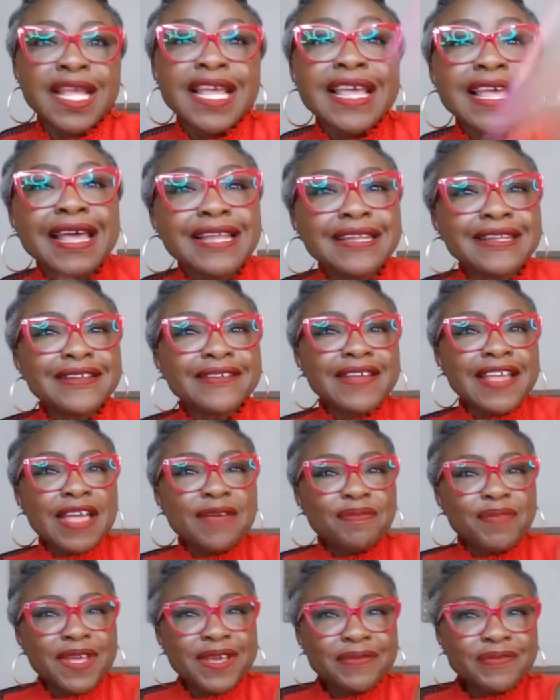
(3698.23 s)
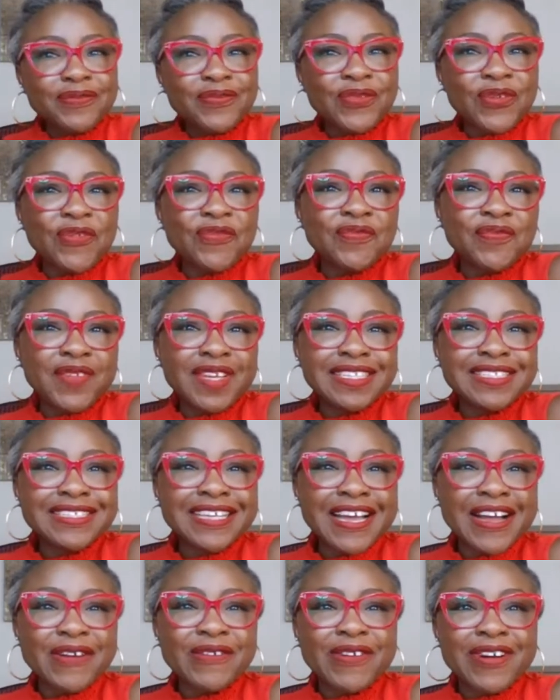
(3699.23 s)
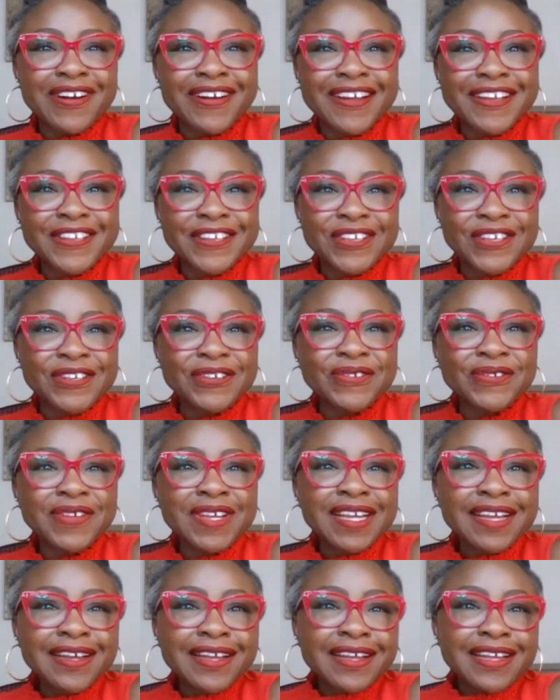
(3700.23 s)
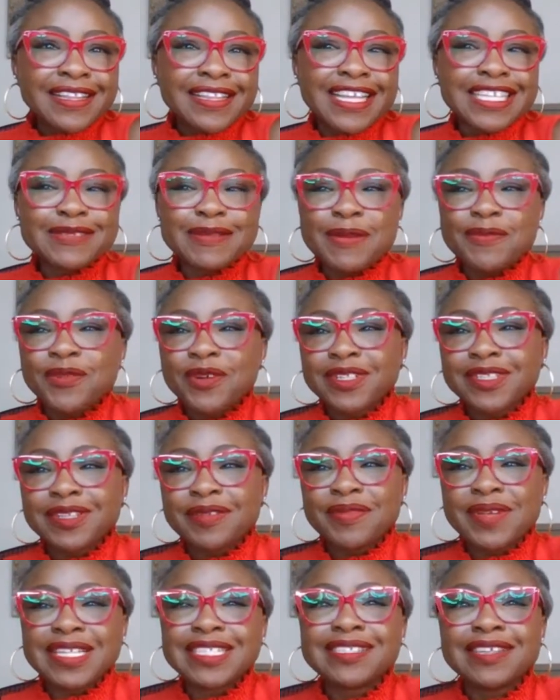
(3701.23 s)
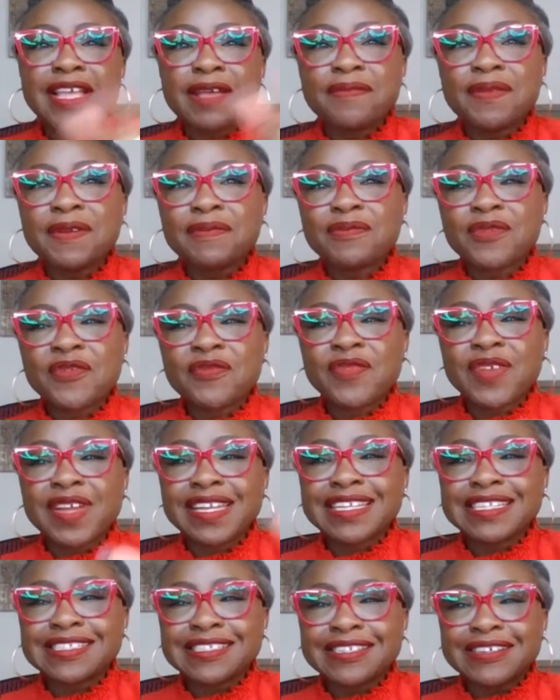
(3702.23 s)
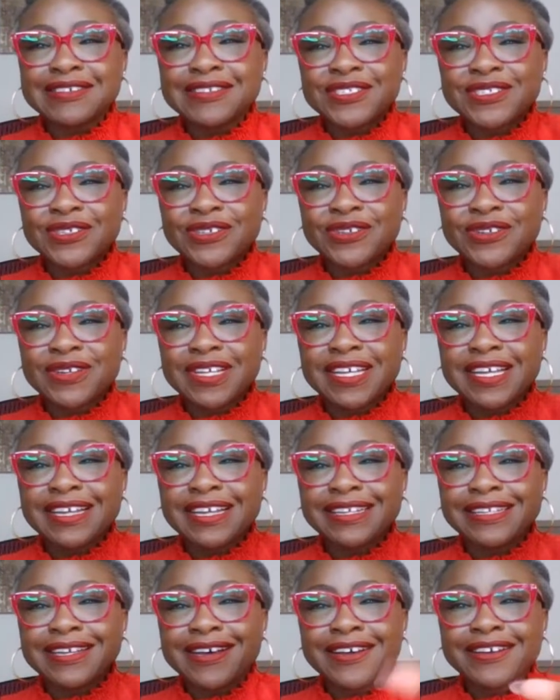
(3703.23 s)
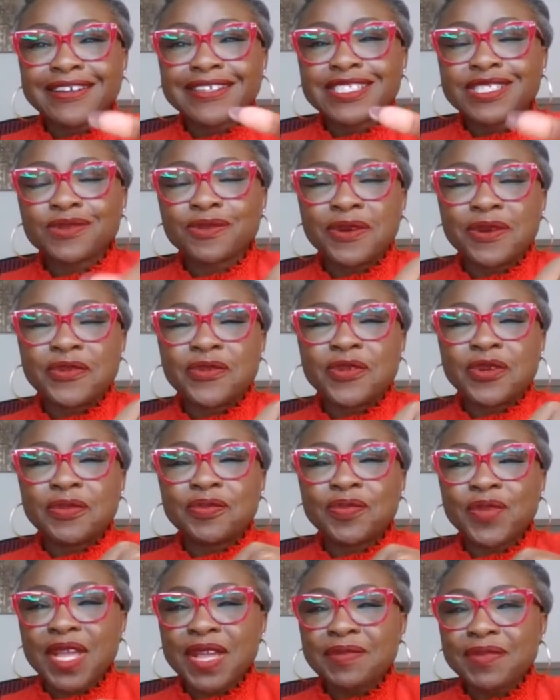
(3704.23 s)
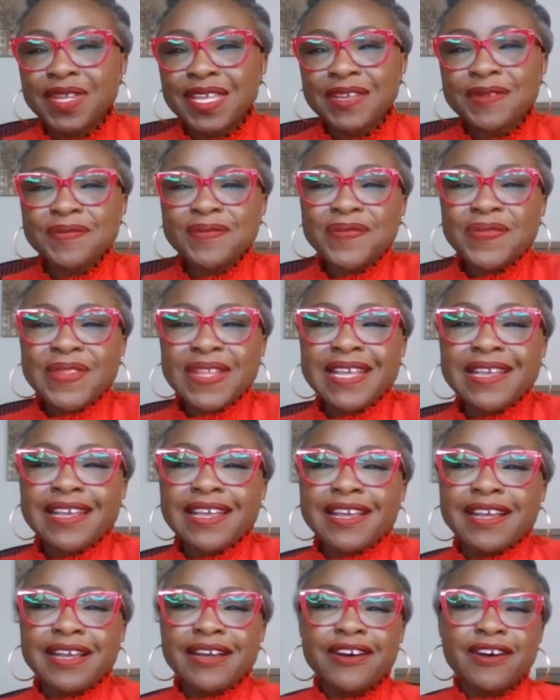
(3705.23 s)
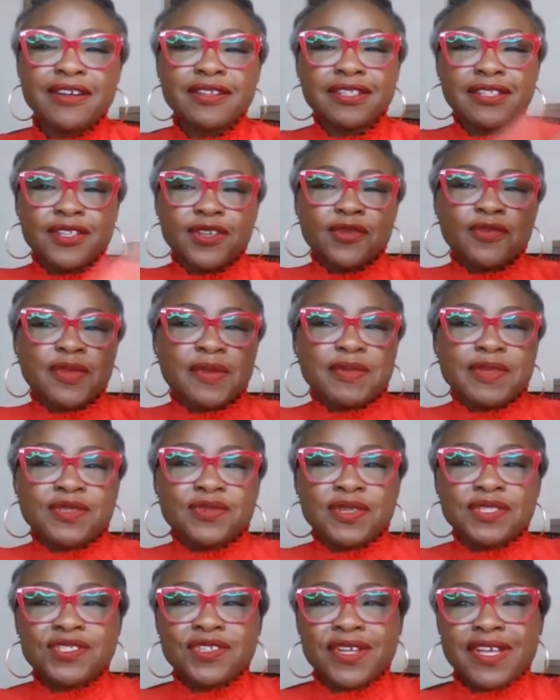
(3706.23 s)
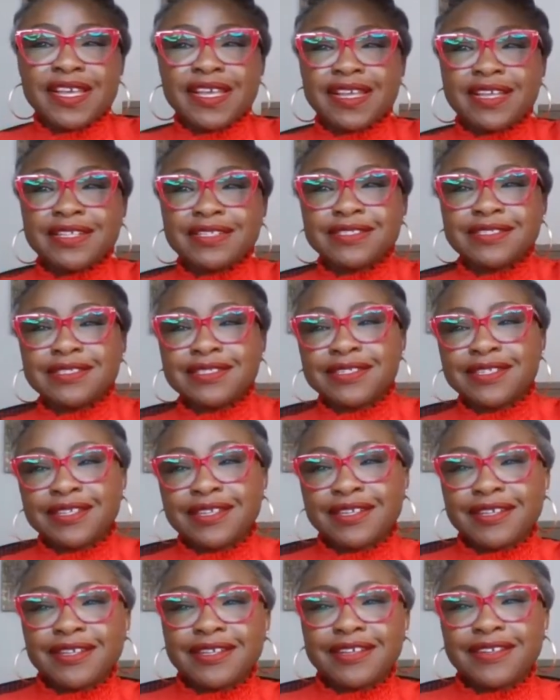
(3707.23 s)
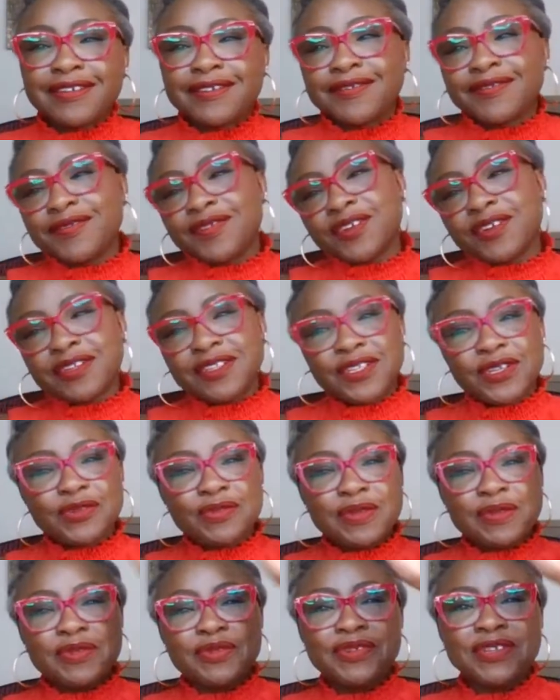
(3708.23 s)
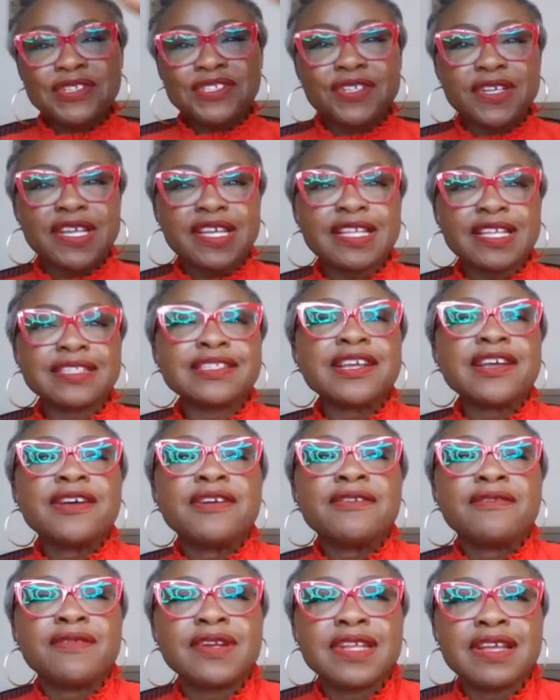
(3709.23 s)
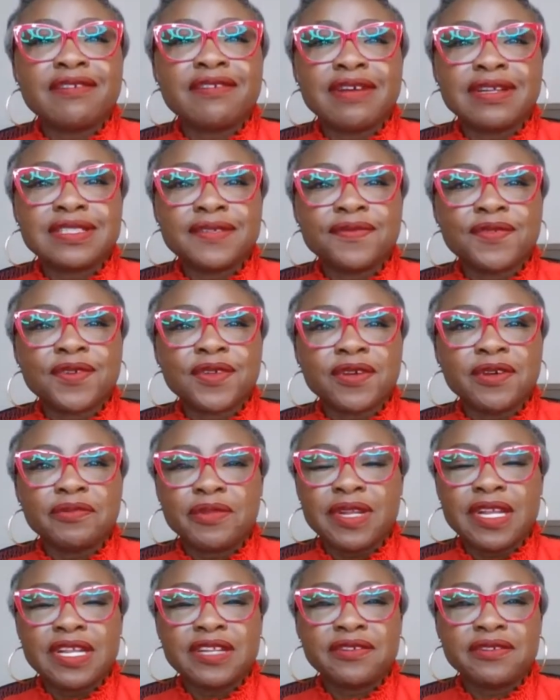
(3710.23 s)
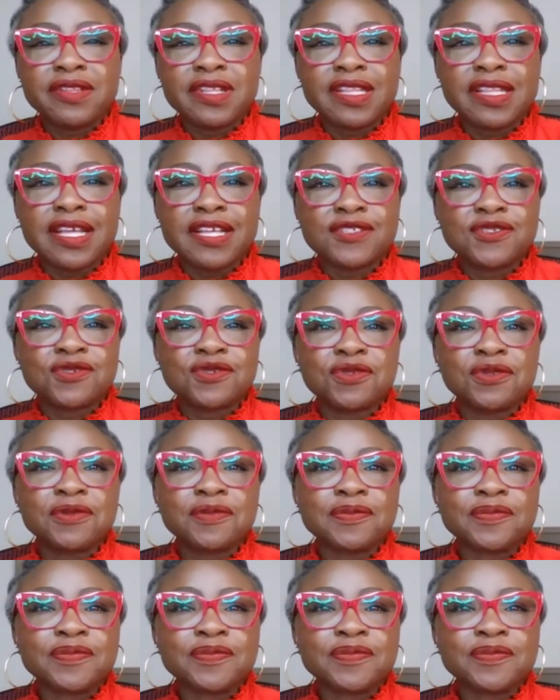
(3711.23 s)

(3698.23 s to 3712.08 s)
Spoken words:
Hello, Epic Movement. How are you? That's my birthday mate. So Epic Movement is also an August 21 baby. All the Leo babies, raise your hands. If you're a Leo baby, raise your hand. One year are difficult, but I don't think that's true.